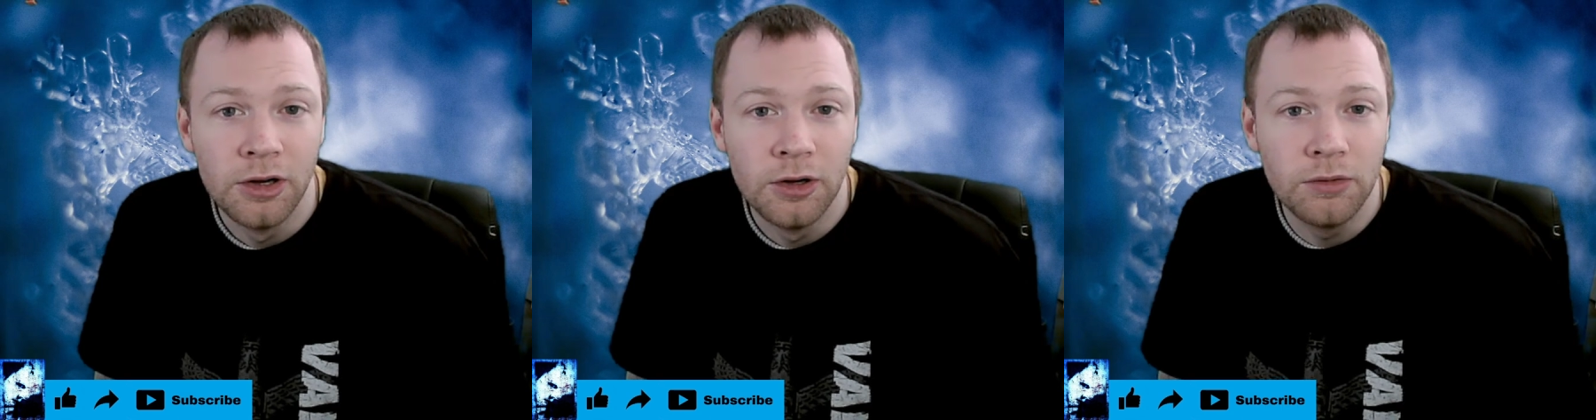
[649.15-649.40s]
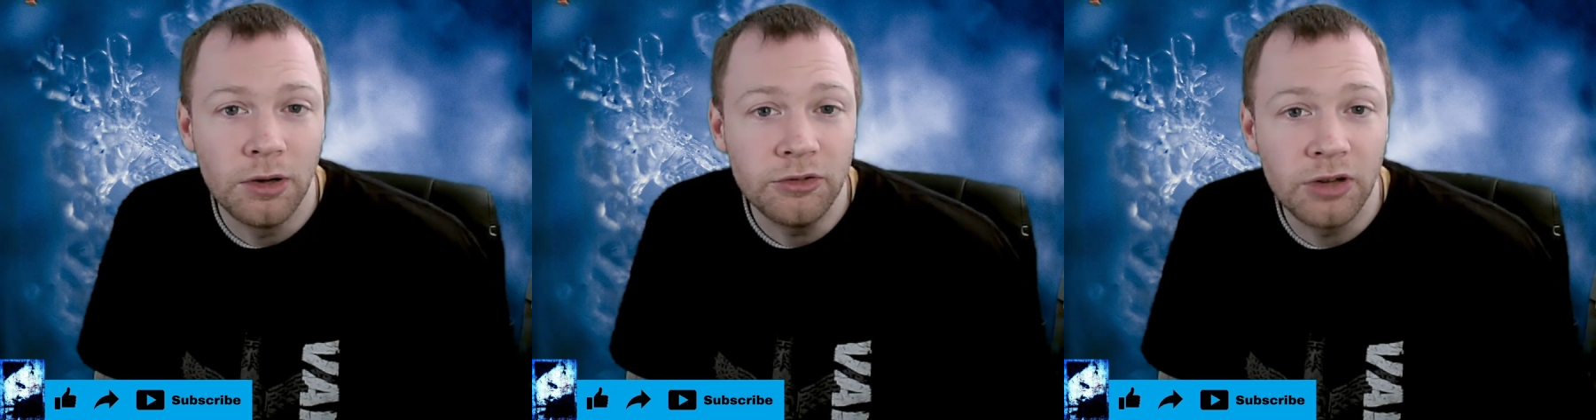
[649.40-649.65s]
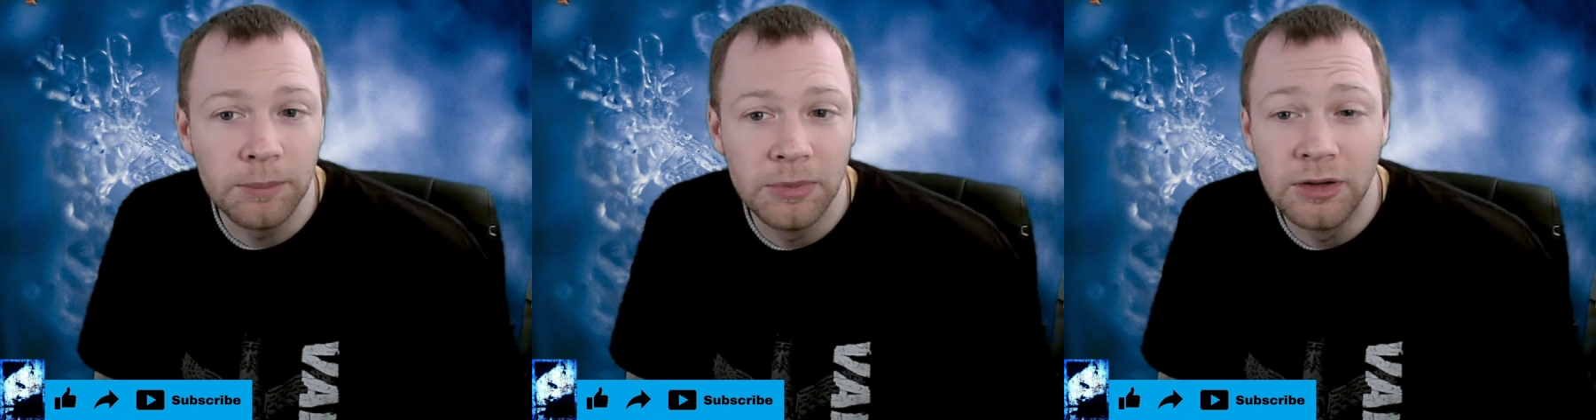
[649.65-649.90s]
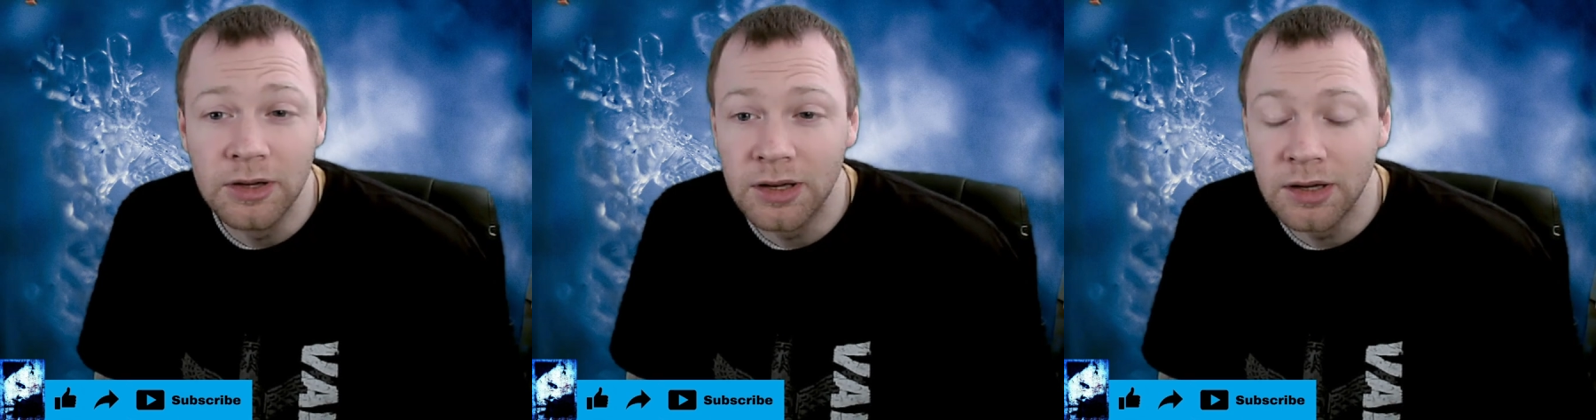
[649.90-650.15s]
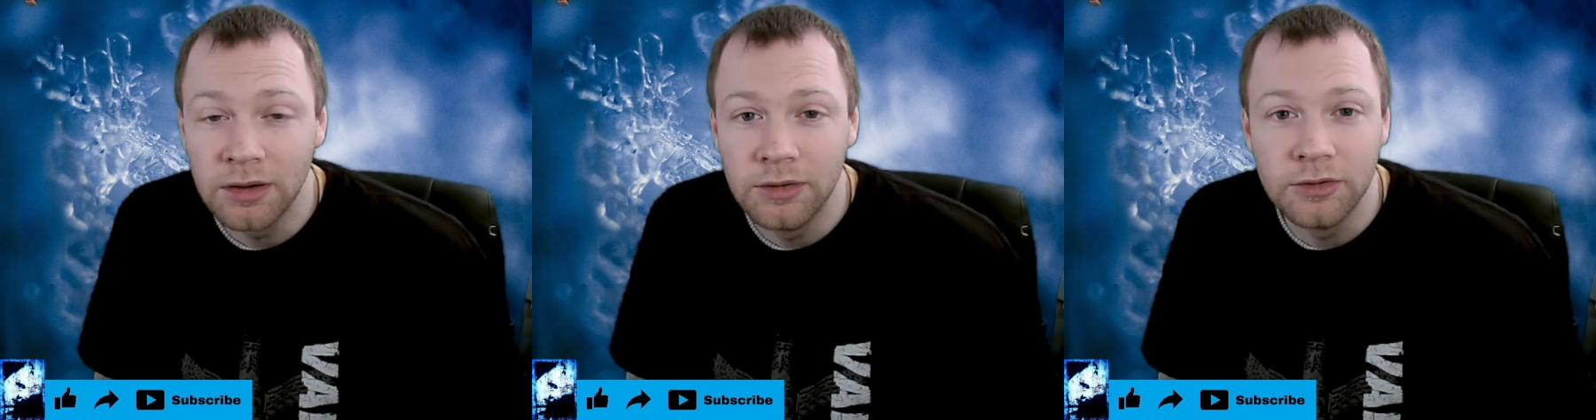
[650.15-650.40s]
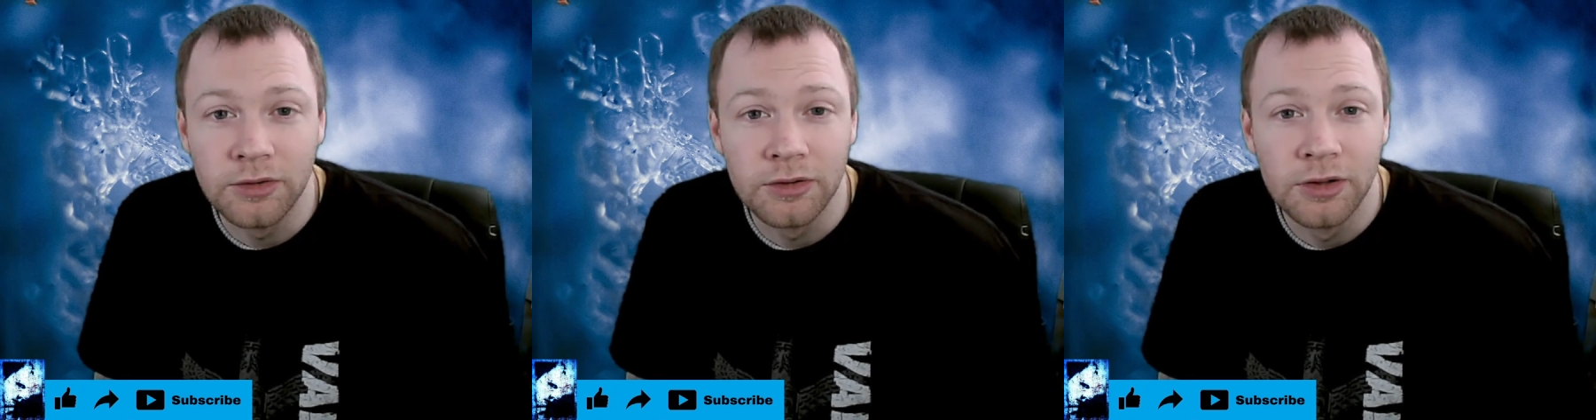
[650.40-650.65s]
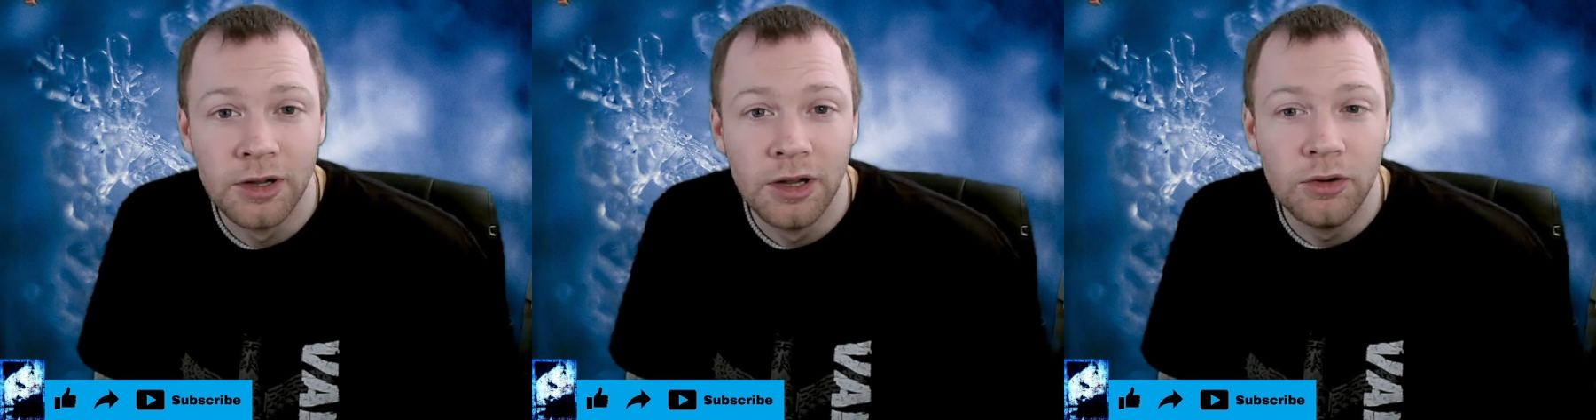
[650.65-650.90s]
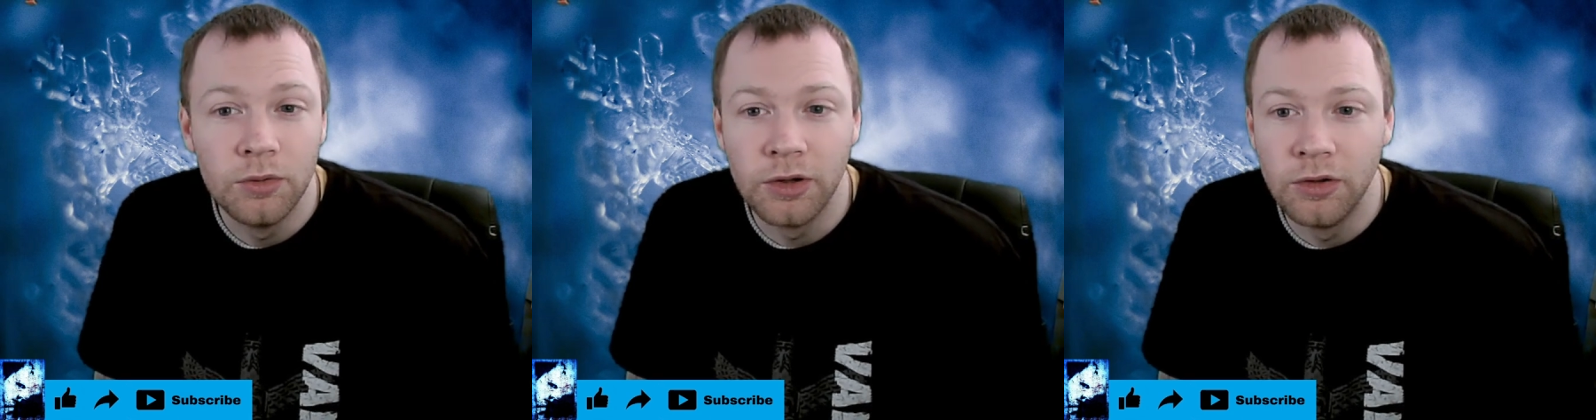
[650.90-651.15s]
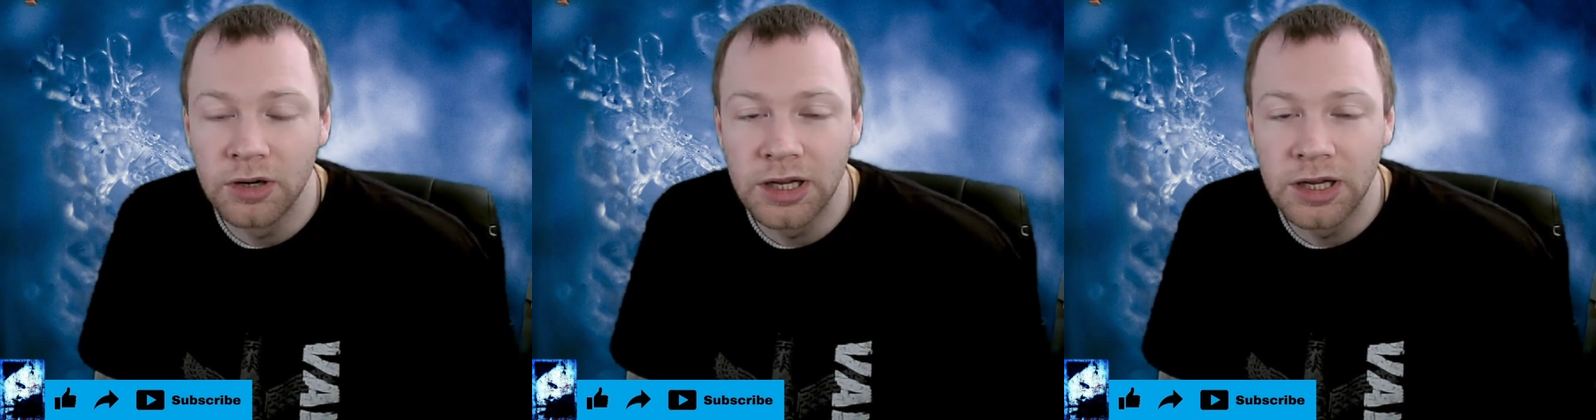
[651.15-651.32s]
who are jumping to conclusions, who are not